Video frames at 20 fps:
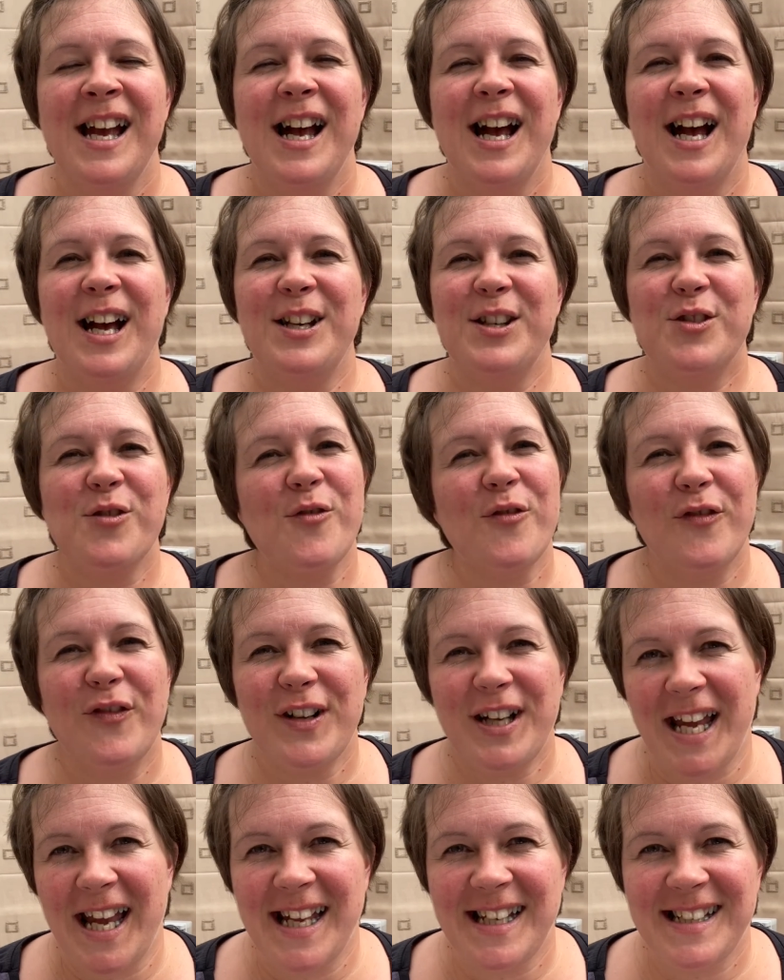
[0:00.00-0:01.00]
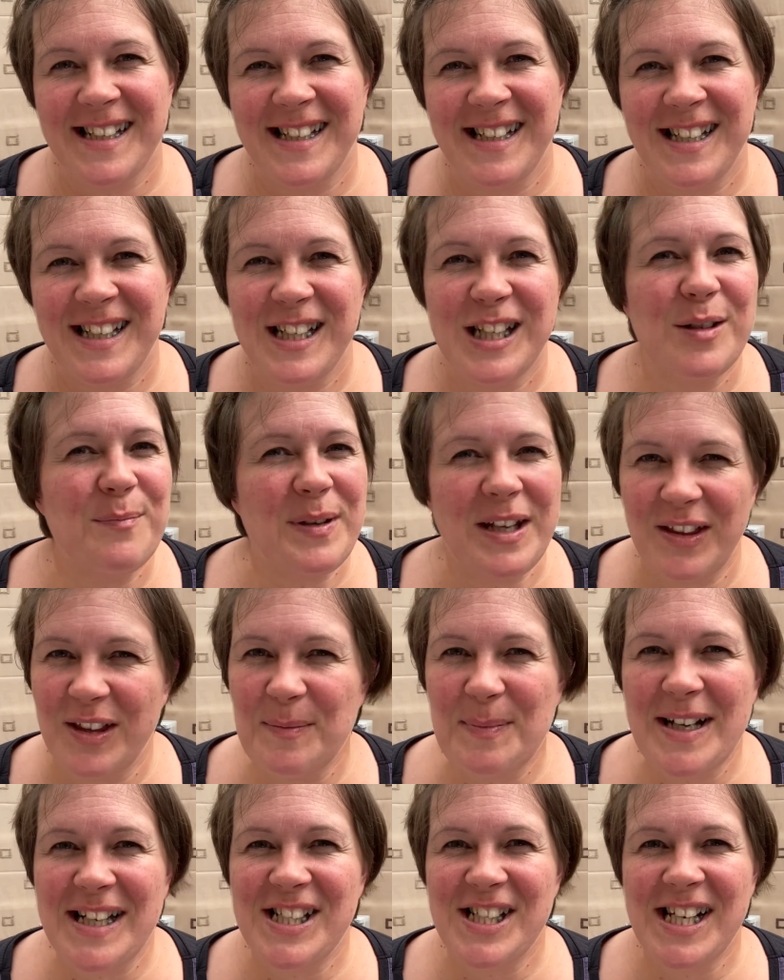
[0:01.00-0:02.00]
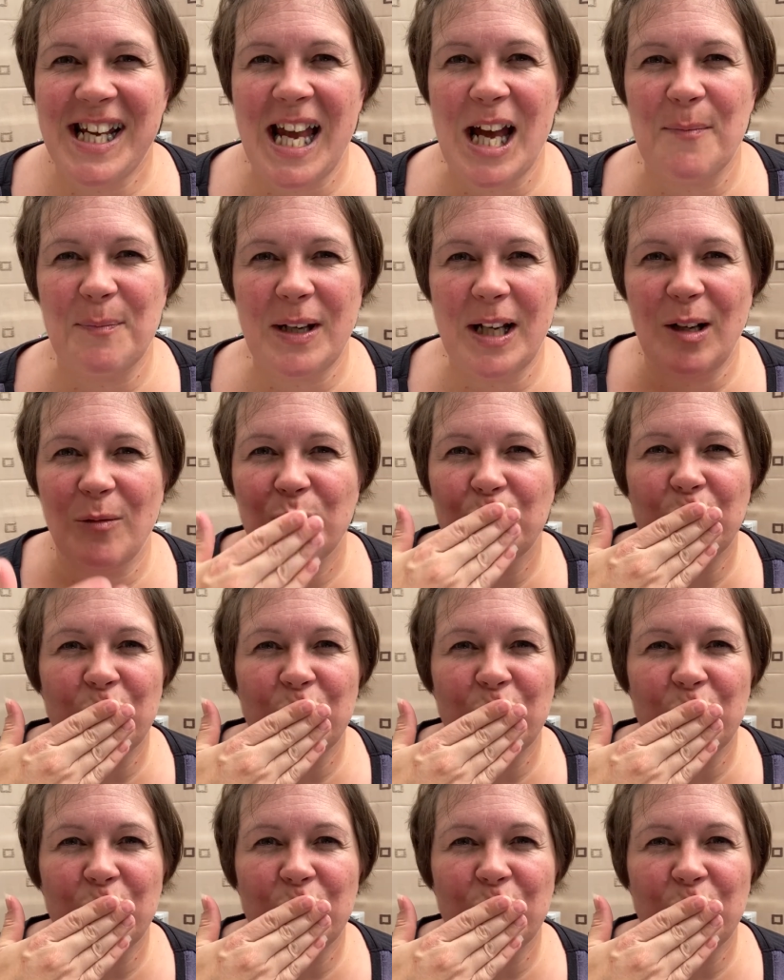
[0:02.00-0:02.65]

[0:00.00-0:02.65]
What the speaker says: and don't forget to be the best you can be.